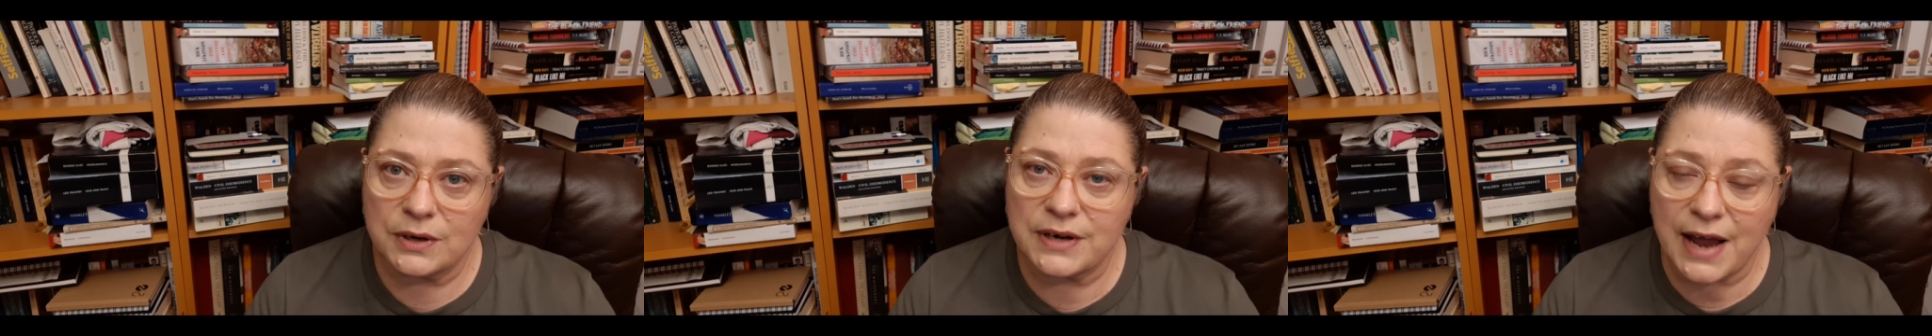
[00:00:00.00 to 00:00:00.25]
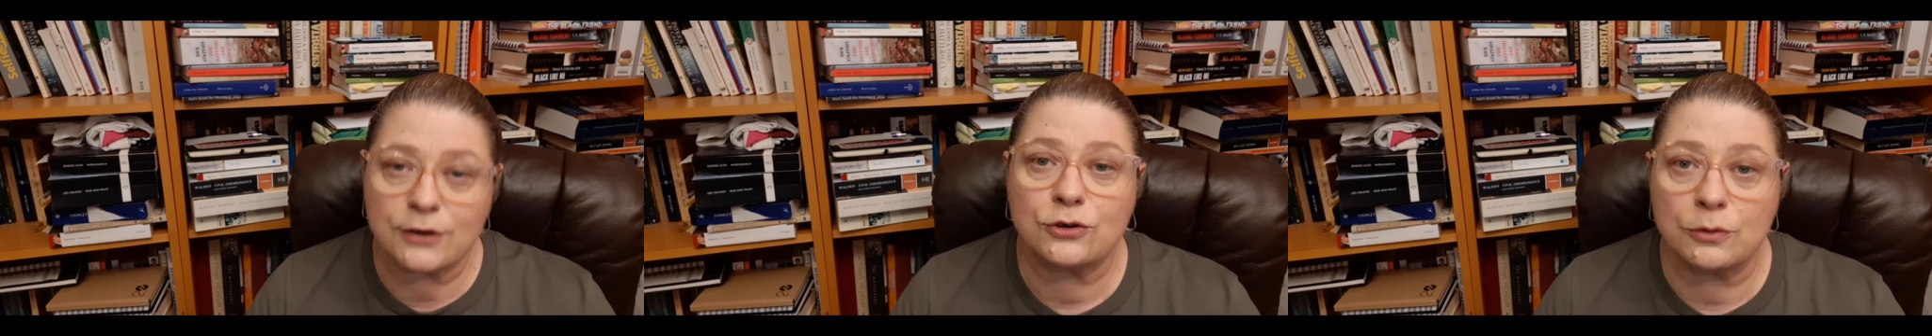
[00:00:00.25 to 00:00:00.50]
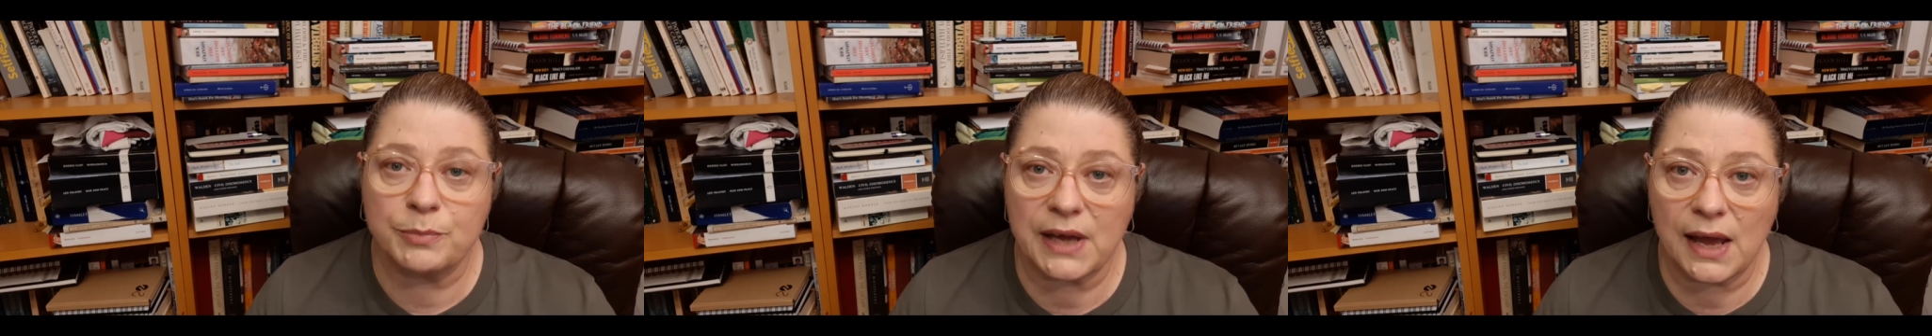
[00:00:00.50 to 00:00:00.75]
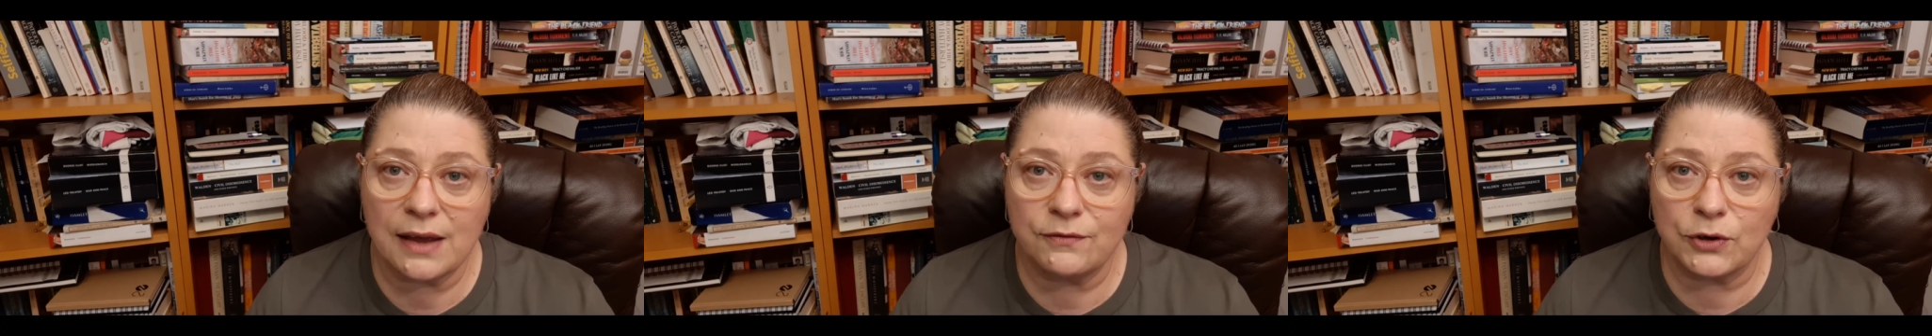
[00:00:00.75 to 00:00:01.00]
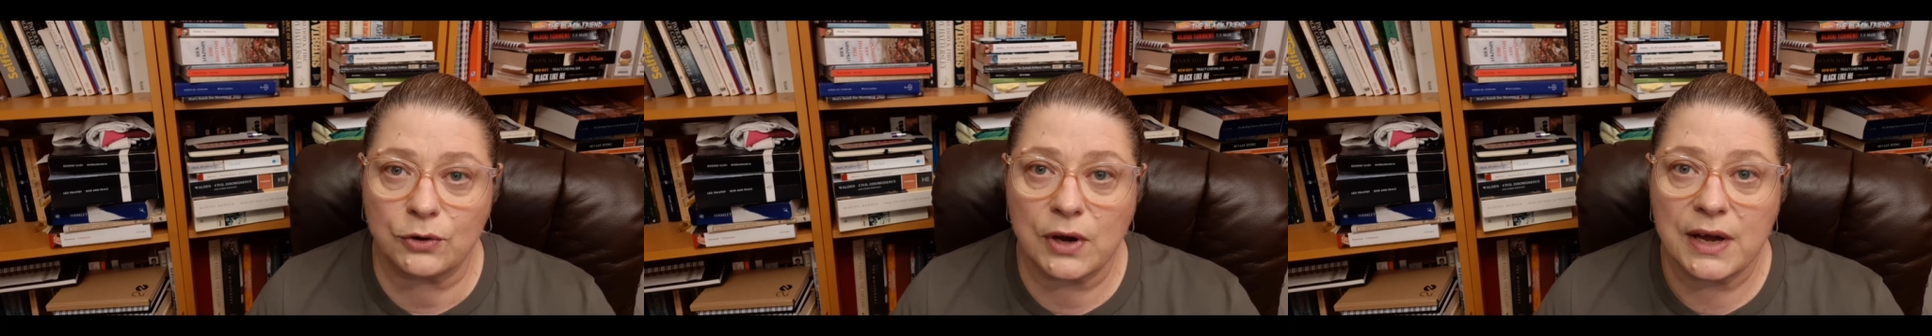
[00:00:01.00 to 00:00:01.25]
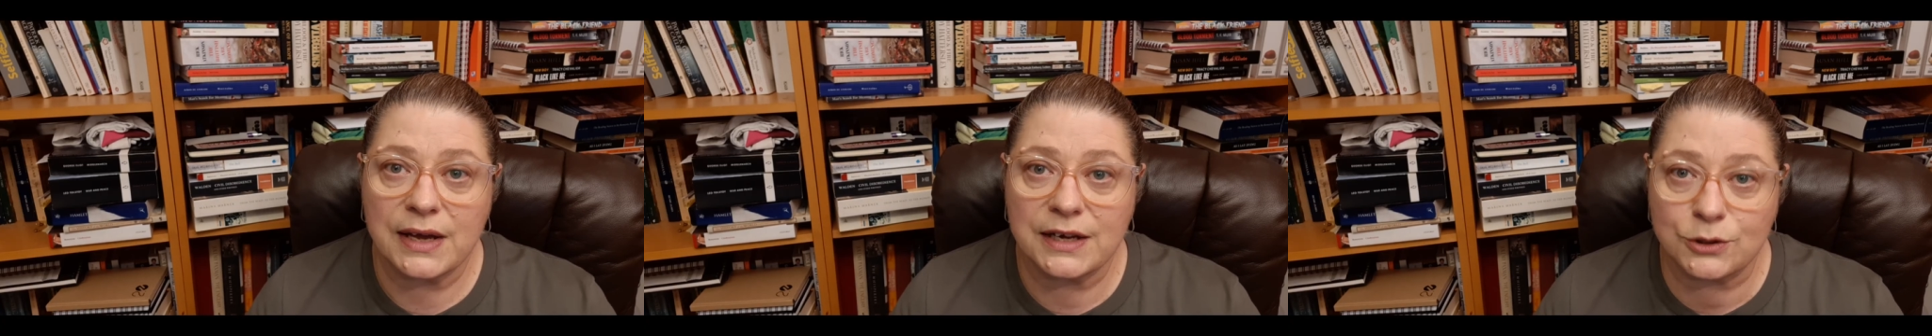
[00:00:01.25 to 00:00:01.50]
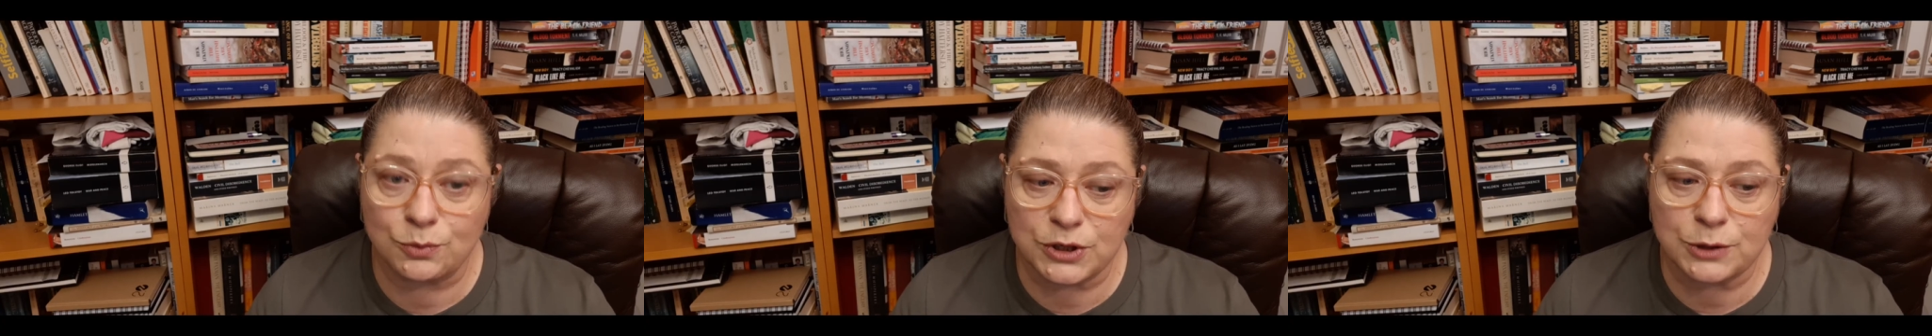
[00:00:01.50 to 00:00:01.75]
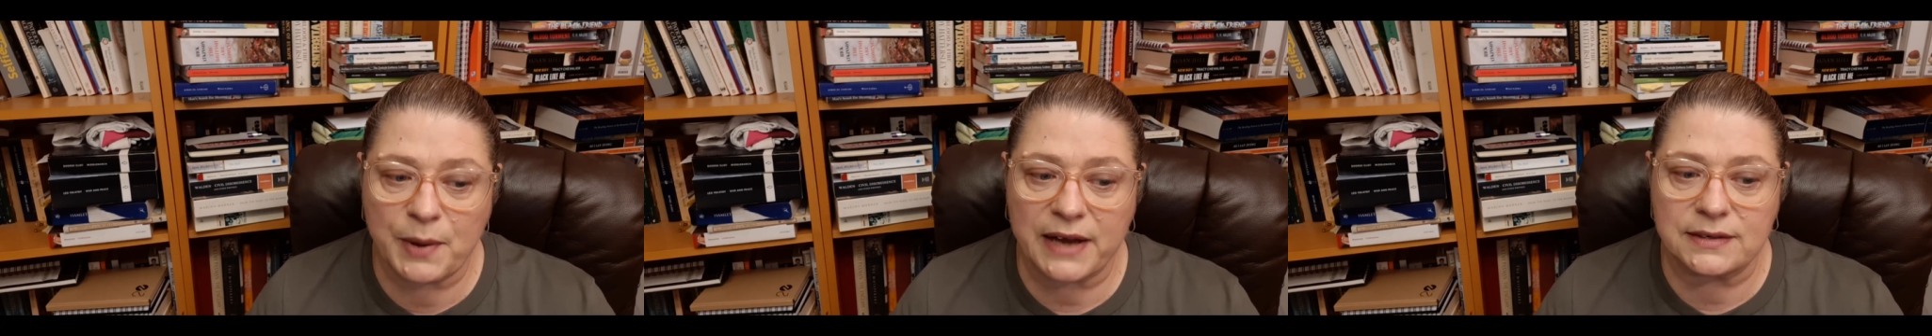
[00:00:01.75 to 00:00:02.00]
natural behavior is
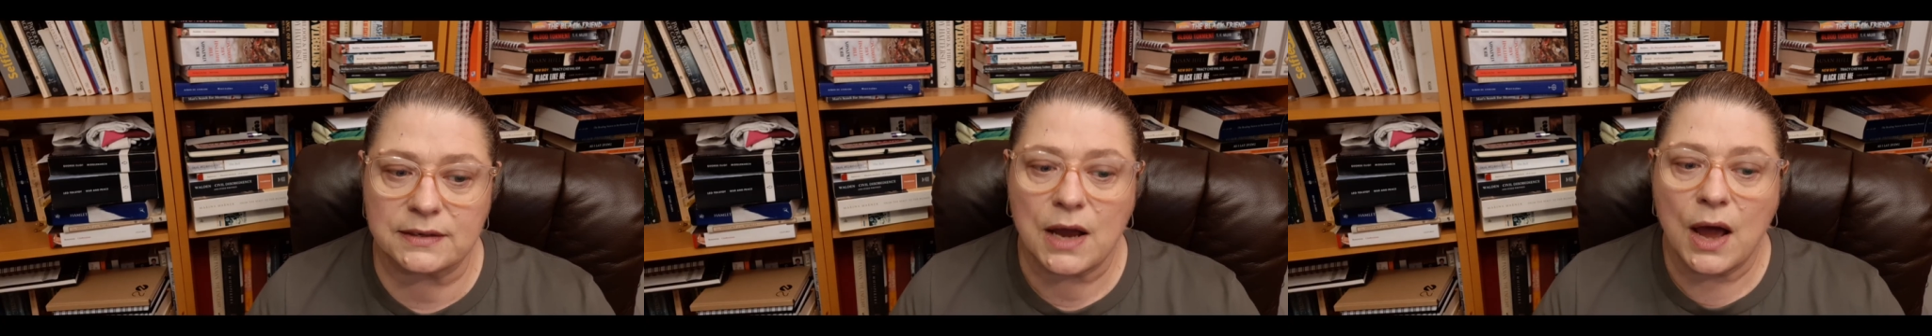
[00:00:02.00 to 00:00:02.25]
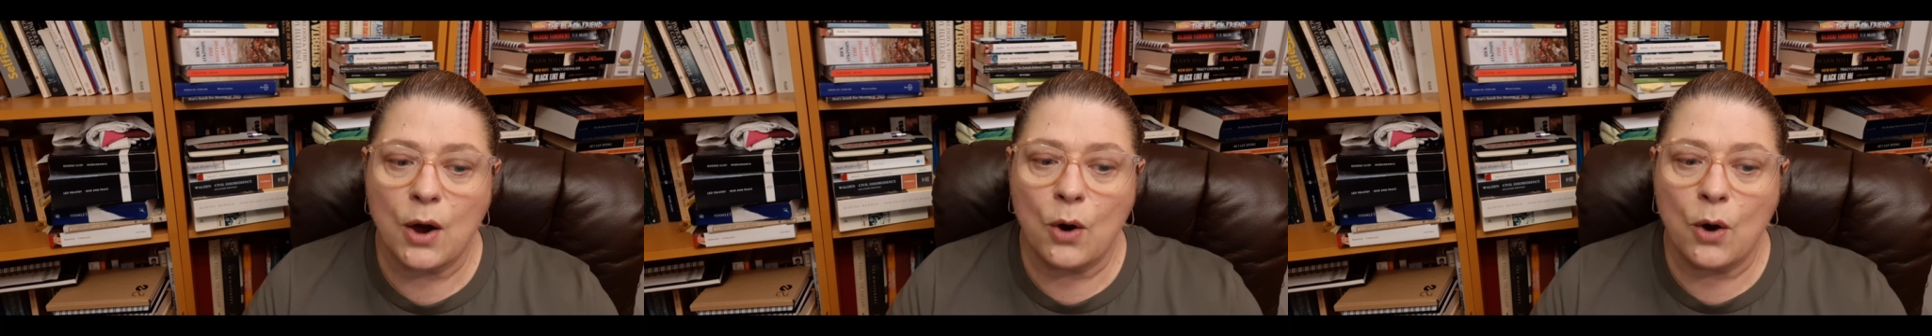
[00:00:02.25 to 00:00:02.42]
respected,